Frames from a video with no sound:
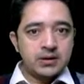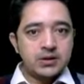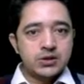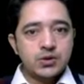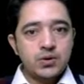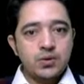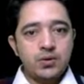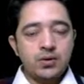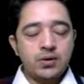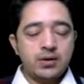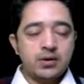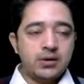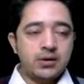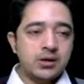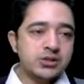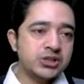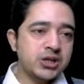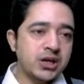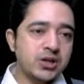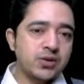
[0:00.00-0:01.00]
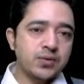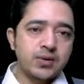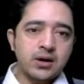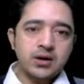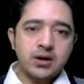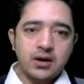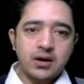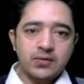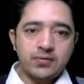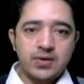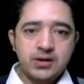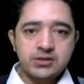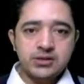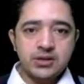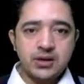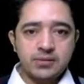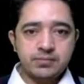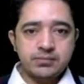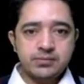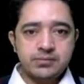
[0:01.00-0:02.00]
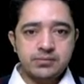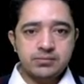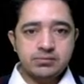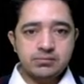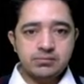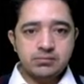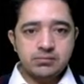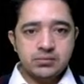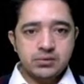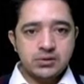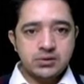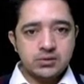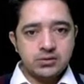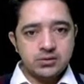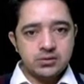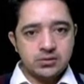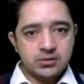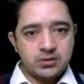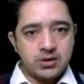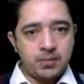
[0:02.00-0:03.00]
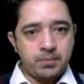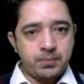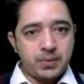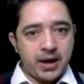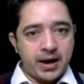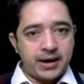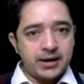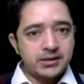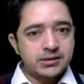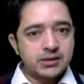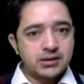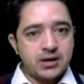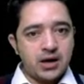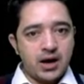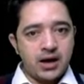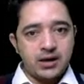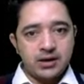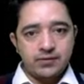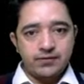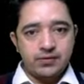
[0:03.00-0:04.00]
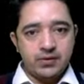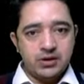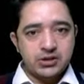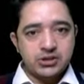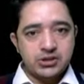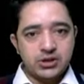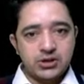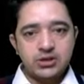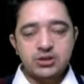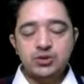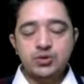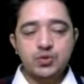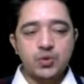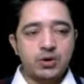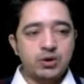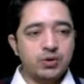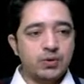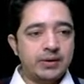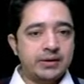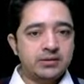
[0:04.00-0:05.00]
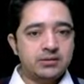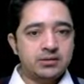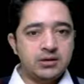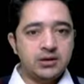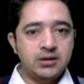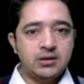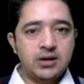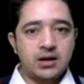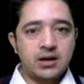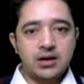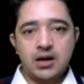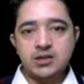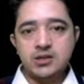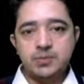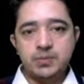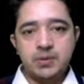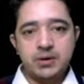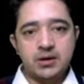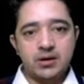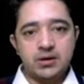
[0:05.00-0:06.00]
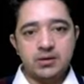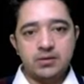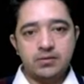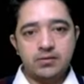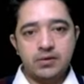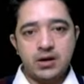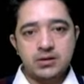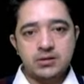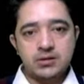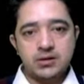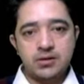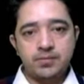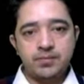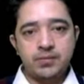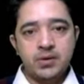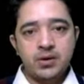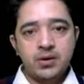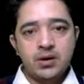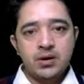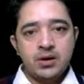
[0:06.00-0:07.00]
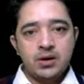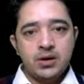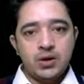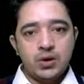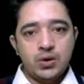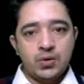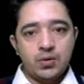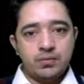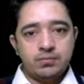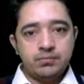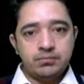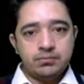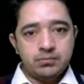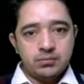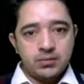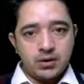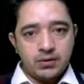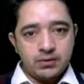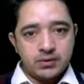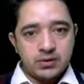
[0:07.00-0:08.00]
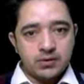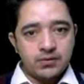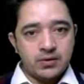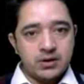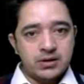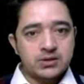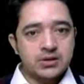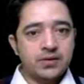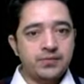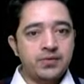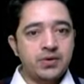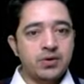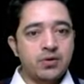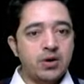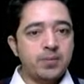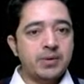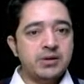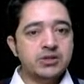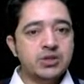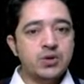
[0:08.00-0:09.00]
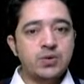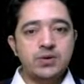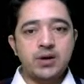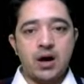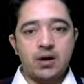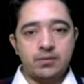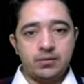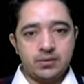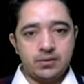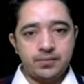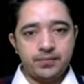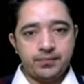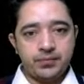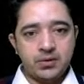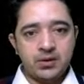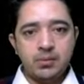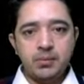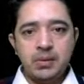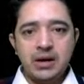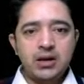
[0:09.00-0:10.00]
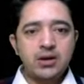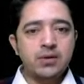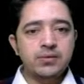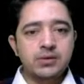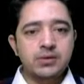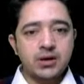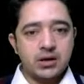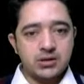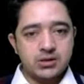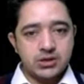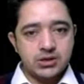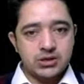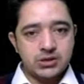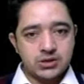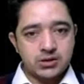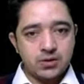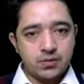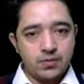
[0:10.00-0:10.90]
So Russia Ukraine conflict, say the price and high inflation 2023 that has begun as a, you know, with the worries of economic slowdown, the many of the countries in the